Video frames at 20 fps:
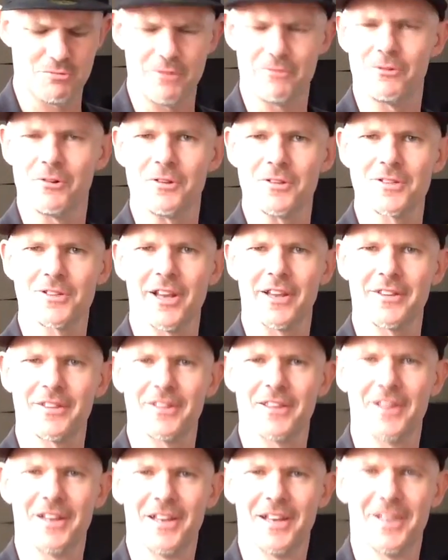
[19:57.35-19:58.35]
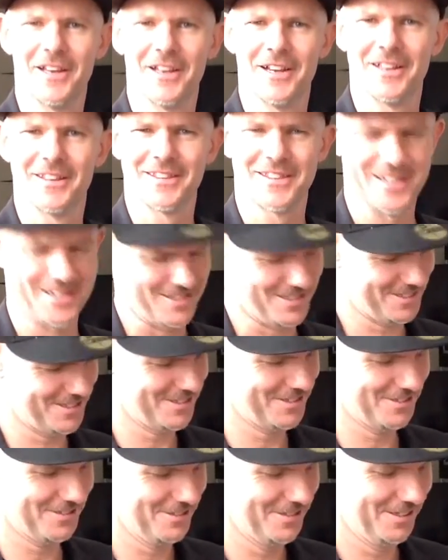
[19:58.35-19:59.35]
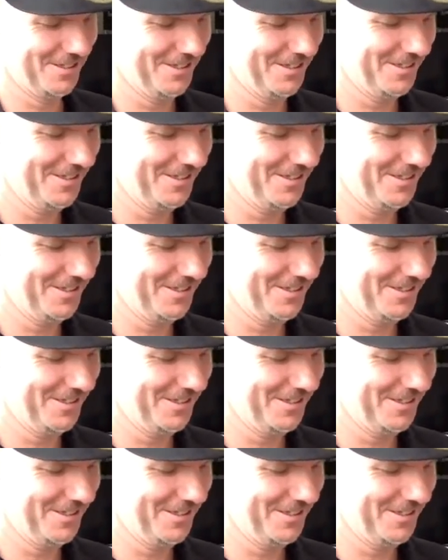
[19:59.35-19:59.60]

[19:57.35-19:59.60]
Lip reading: reference, like that it's